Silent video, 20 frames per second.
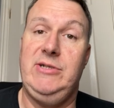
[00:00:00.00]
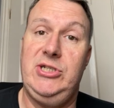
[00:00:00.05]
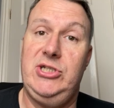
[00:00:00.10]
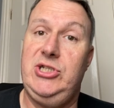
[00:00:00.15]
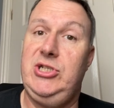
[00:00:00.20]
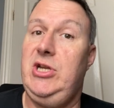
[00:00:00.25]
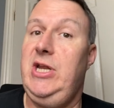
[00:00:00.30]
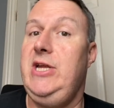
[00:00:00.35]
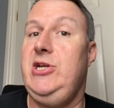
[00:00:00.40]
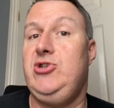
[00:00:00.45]

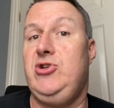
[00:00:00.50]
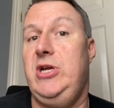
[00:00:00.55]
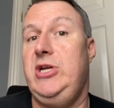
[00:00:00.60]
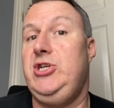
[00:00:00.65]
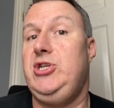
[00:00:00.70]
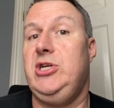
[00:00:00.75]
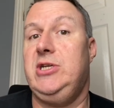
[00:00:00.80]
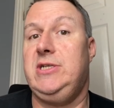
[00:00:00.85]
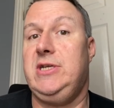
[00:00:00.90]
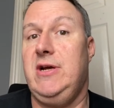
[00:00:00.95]
It's literally
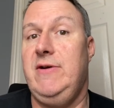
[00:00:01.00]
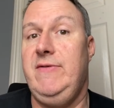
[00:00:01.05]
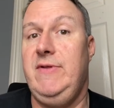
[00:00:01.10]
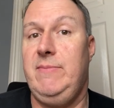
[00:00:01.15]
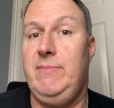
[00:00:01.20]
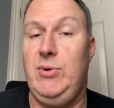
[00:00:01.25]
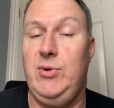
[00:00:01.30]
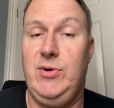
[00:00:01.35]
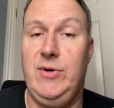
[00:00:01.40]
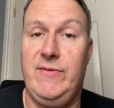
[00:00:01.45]
just over the
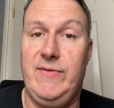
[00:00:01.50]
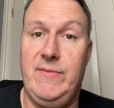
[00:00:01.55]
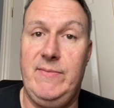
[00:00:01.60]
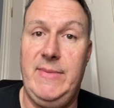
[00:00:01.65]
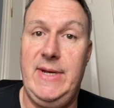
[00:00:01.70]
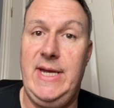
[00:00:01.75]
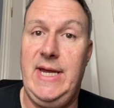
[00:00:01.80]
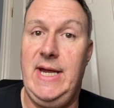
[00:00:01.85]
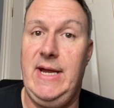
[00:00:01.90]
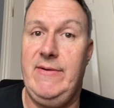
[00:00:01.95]
border from
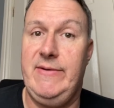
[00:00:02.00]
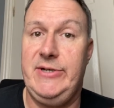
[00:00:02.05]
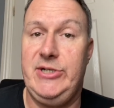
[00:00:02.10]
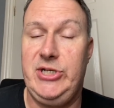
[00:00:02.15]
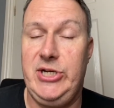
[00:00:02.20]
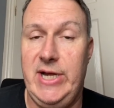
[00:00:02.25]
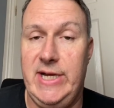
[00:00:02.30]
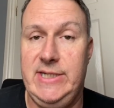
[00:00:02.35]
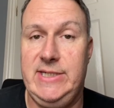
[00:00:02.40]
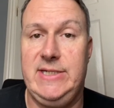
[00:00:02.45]
me here in
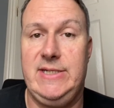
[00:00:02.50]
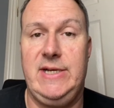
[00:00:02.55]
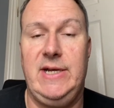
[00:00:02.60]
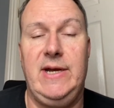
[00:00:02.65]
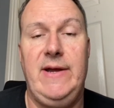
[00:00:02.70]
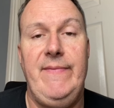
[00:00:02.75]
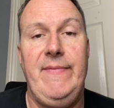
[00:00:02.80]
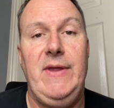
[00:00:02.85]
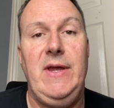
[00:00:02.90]
Chester.